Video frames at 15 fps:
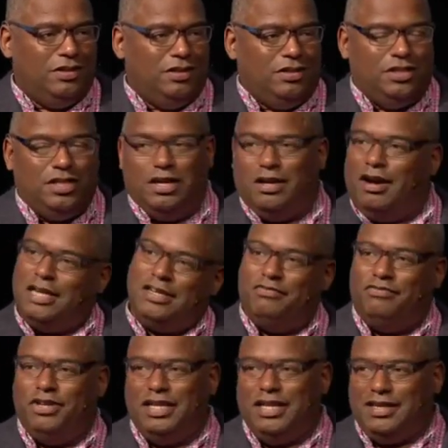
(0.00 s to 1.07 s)
Yeah, I don't
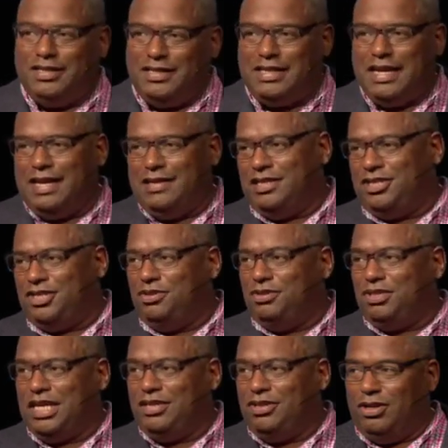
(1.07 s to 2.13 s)
really understand this new
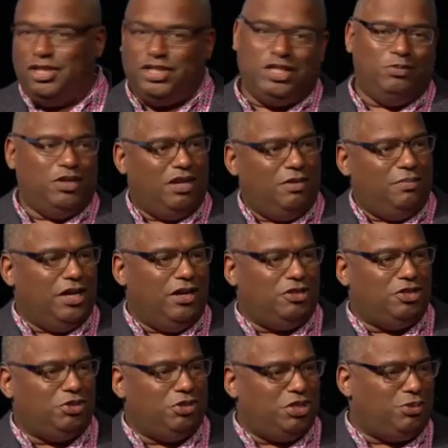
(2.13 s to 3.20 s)
technology. Will I be
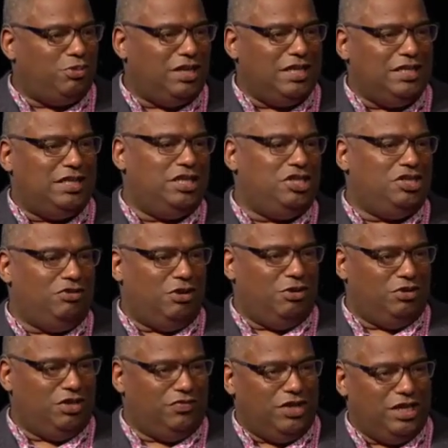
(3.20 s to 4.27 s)
answering to an 18-year-old
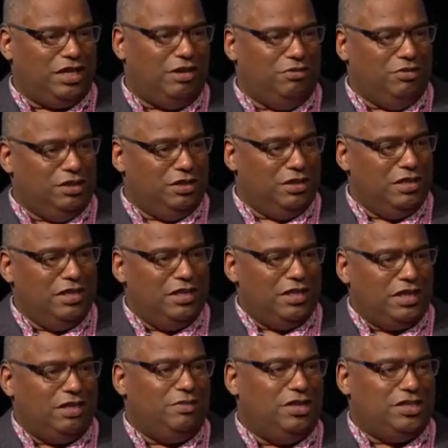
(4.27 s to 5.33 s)
if I go and
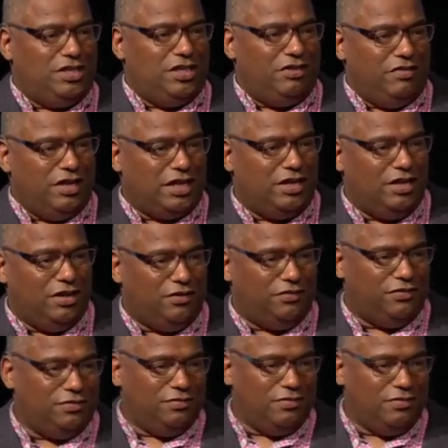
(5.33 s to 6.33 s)
commit to the red curve?